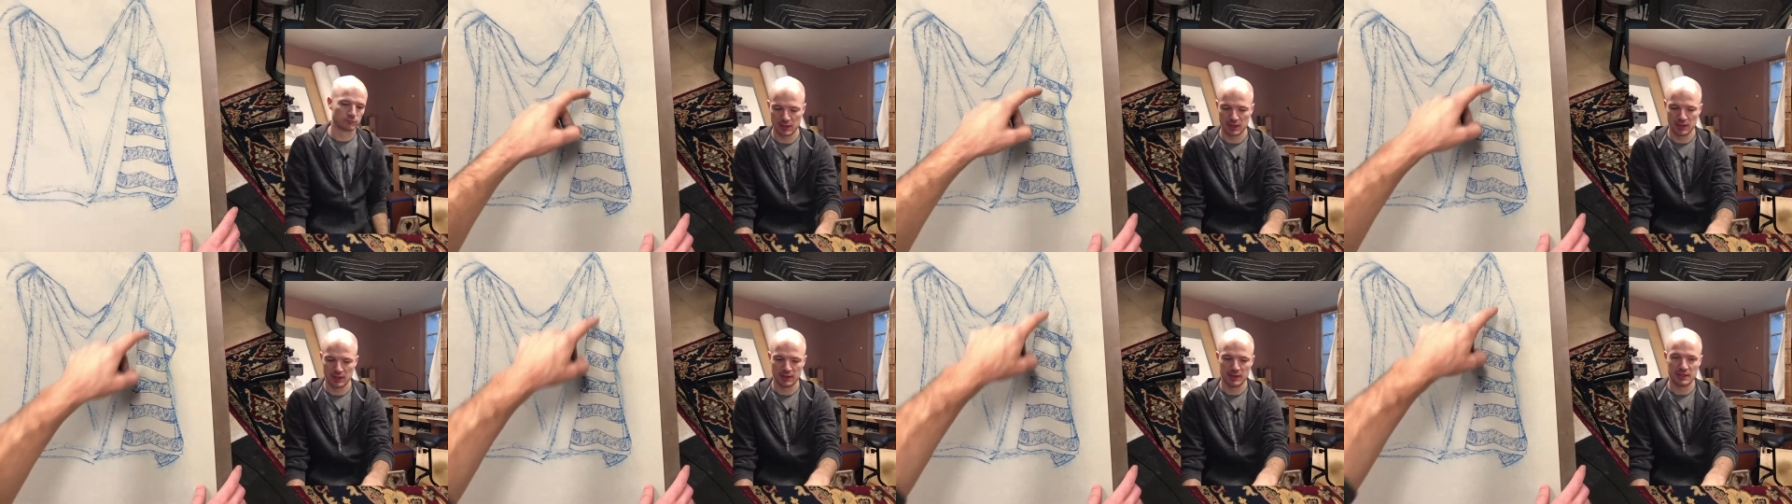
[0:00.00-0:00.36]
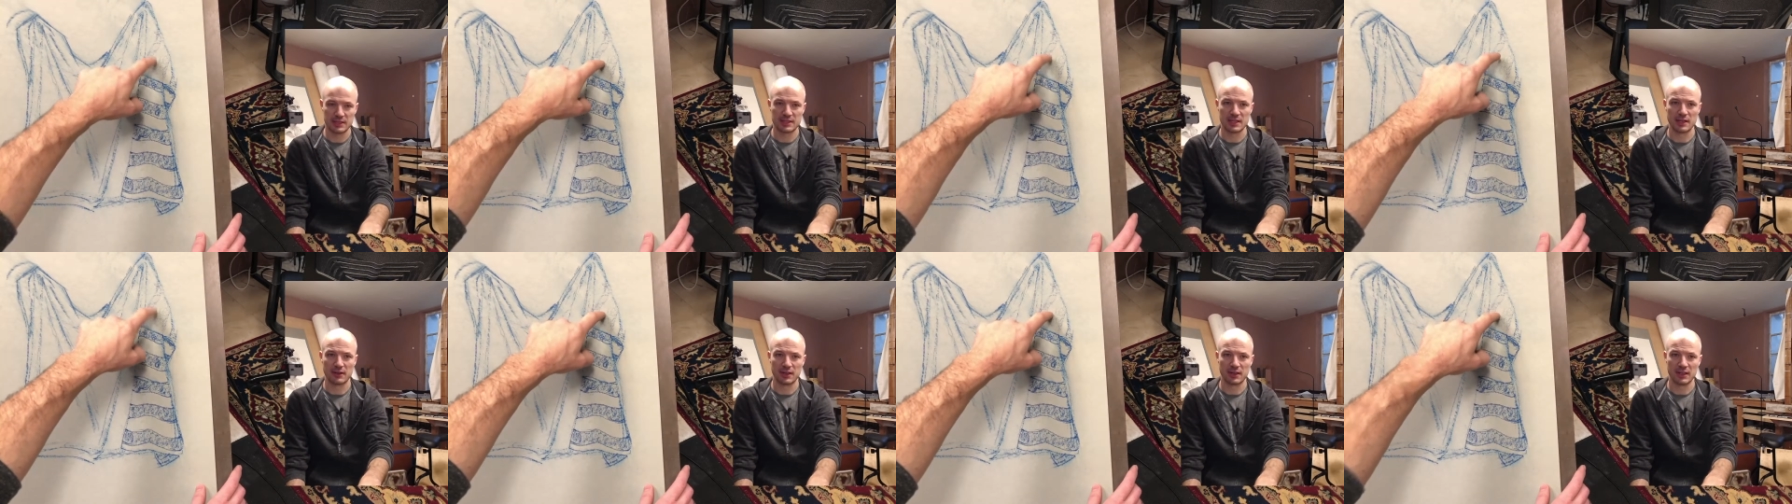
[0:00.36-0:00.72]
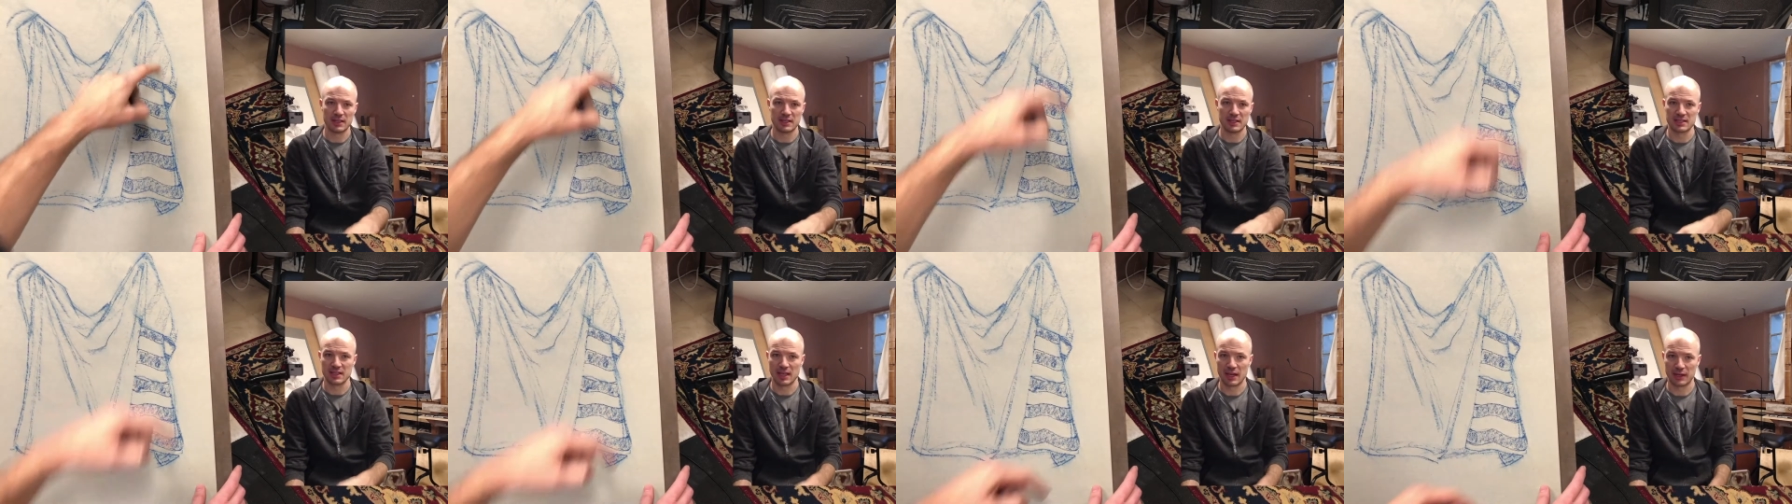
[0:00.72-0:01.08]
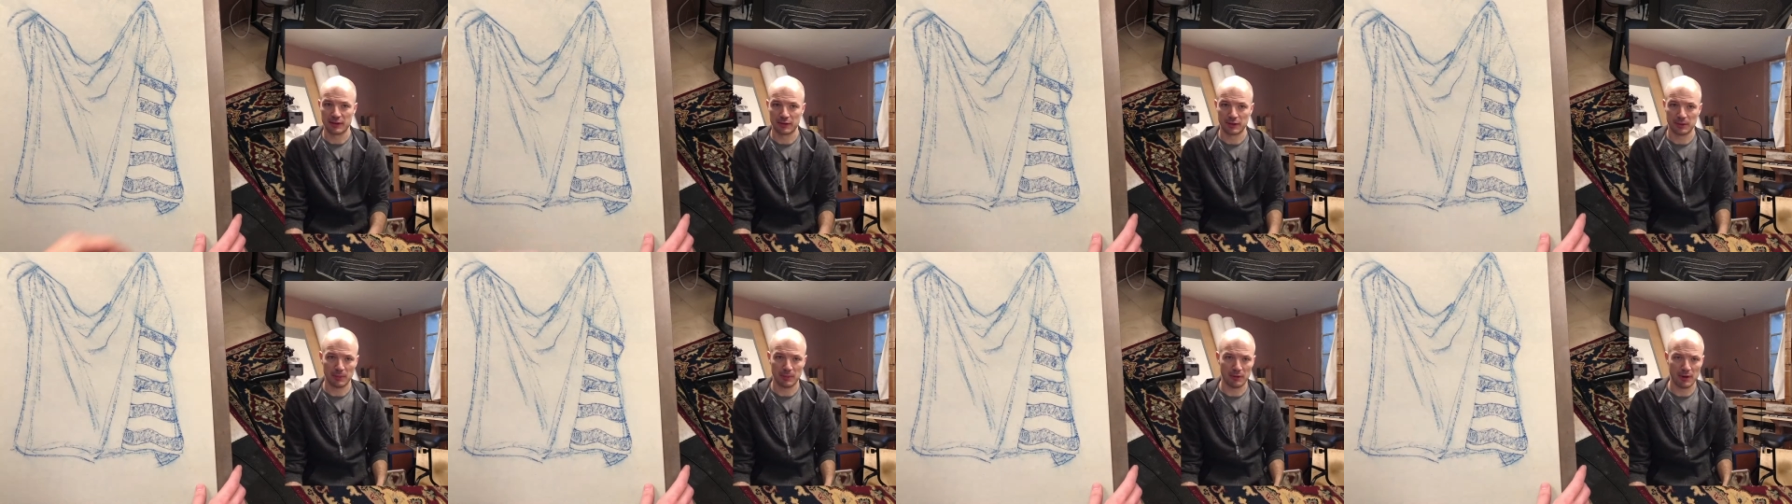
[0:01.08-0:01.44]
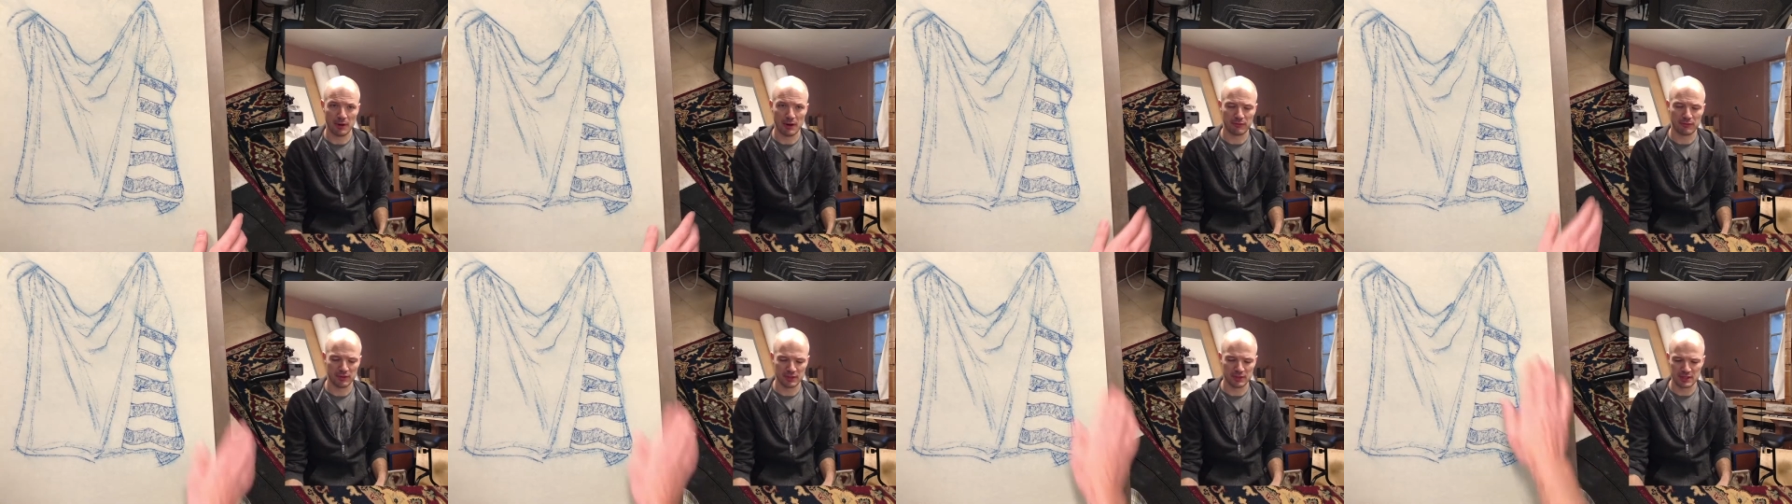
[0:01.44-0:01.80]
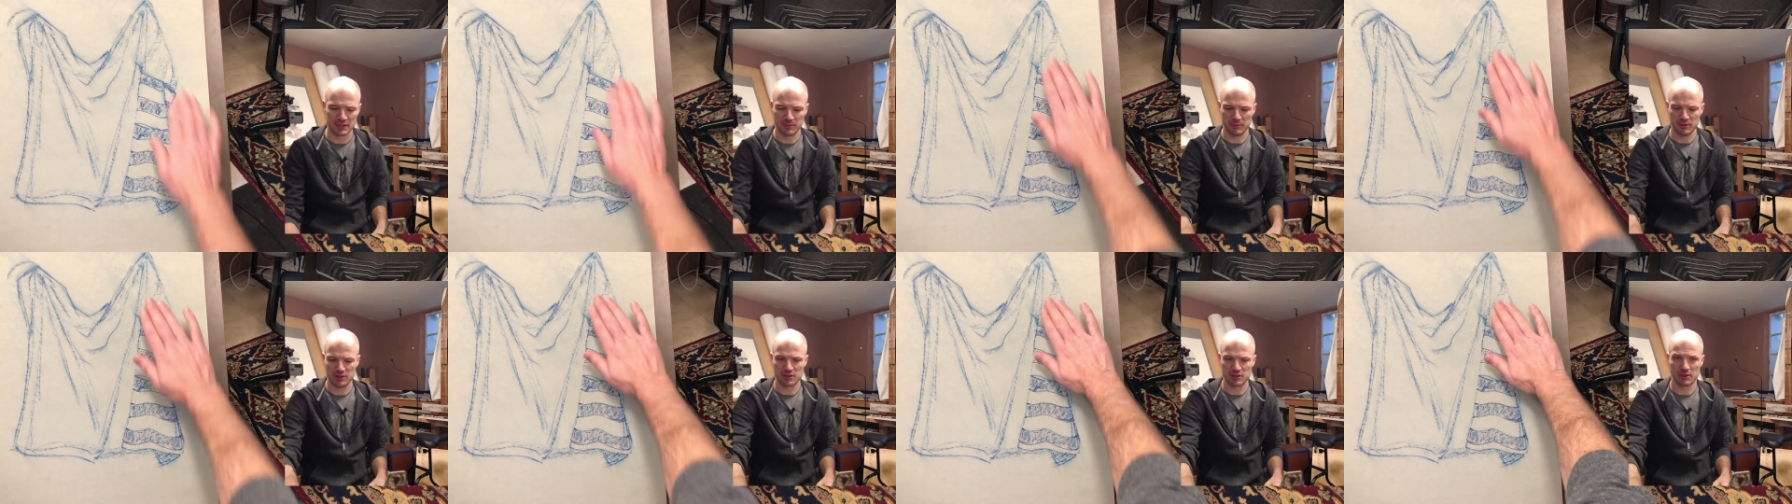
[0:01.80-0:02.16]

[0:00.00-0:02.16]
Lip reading: This area is lighter in my reference image,